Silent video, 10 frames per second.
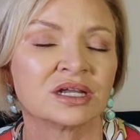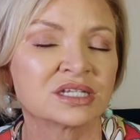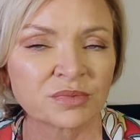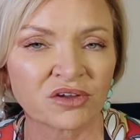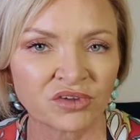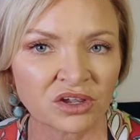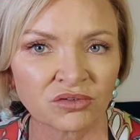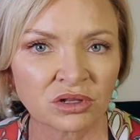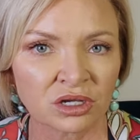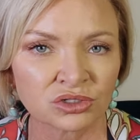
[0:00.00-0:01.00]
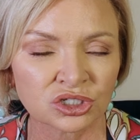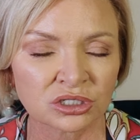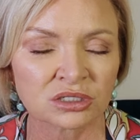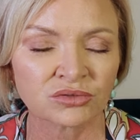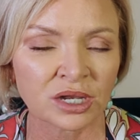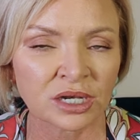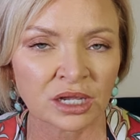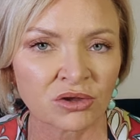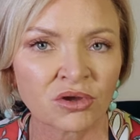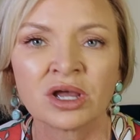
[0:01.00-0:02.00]
It's my favorite lotion right
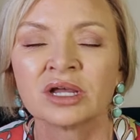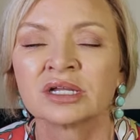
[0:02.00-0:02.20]
now.